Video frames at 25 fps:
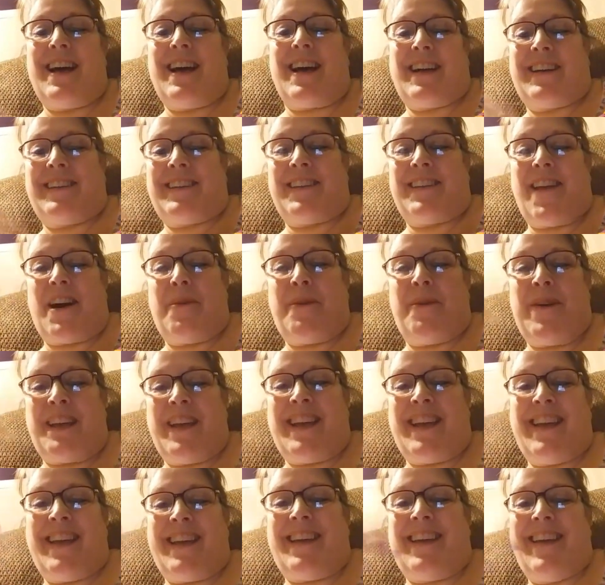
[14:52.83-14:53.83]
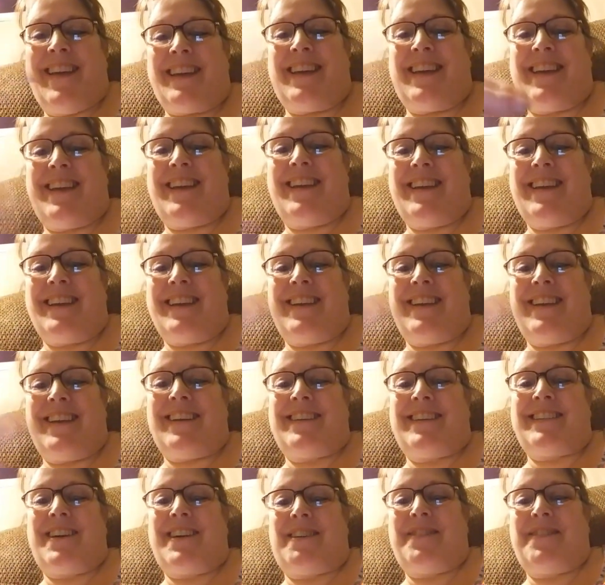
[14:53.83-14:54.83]
Chloe!
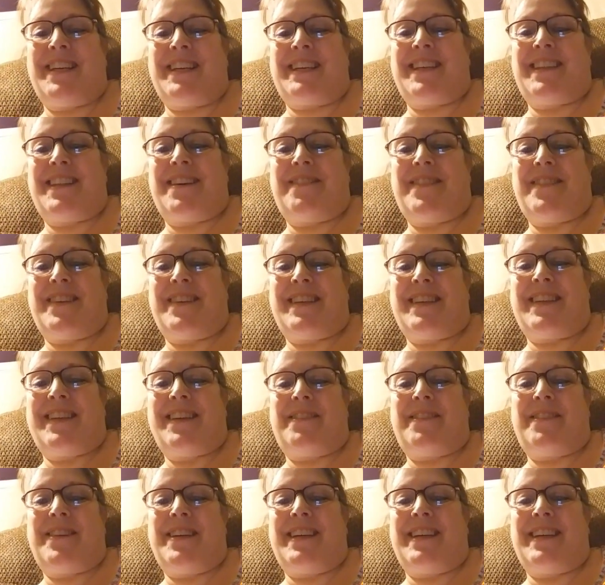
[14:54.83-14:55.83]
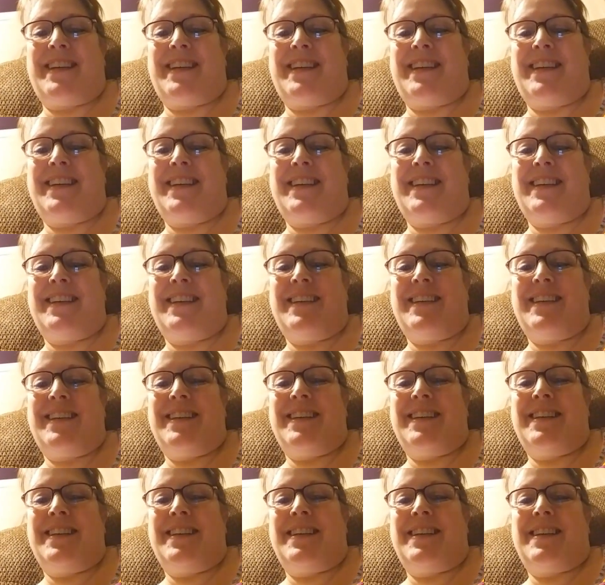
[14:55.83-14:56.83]
Chloe, Chloe, Chloe.
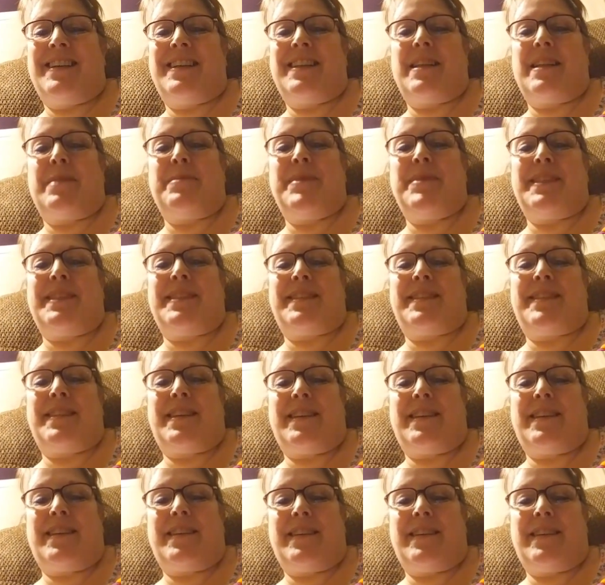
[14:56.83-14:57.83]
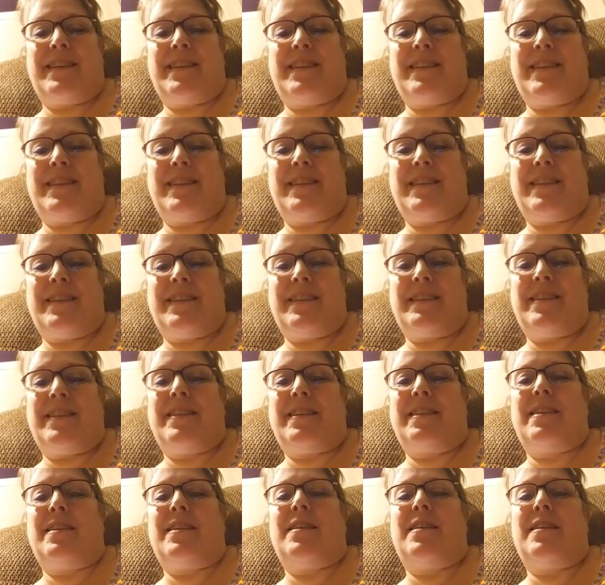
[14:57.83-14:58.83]
Let me
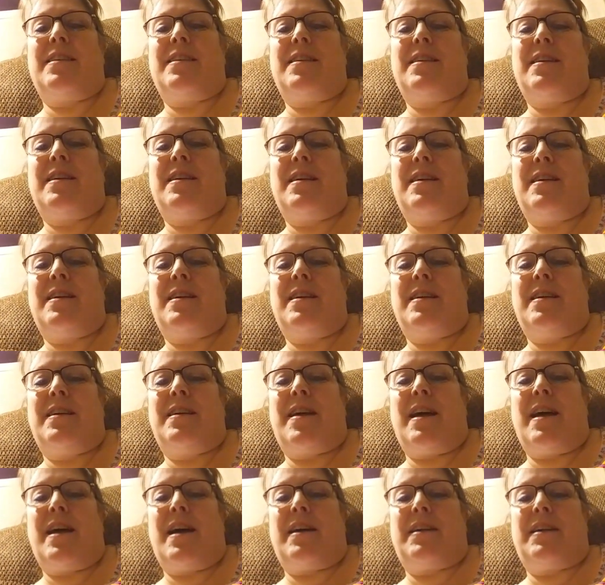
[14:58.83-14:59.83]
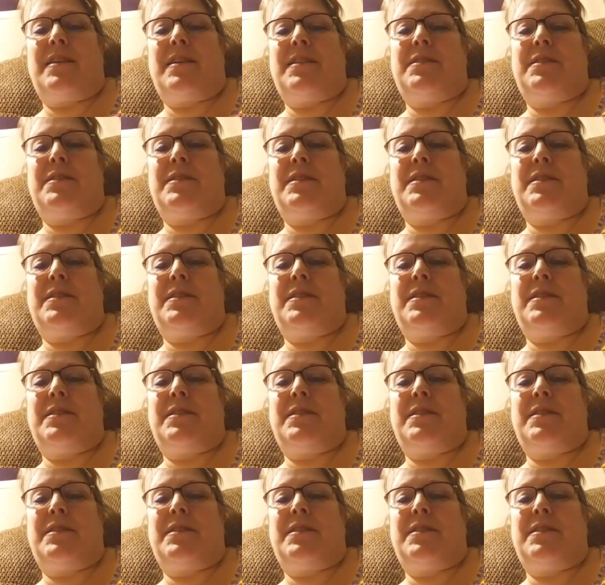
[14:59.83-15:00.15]
see. Actually, she